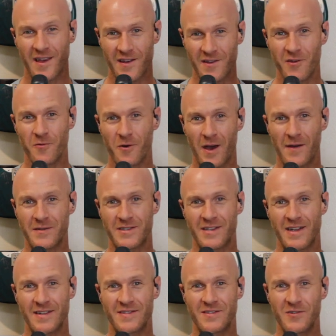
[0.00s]
and you will have a
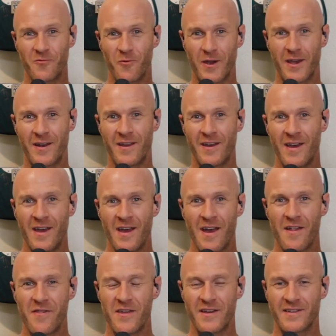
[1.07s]
chance to win
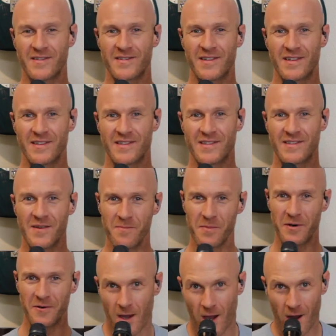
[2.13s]
this
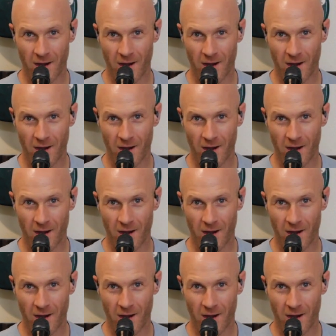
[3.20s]
cymbal.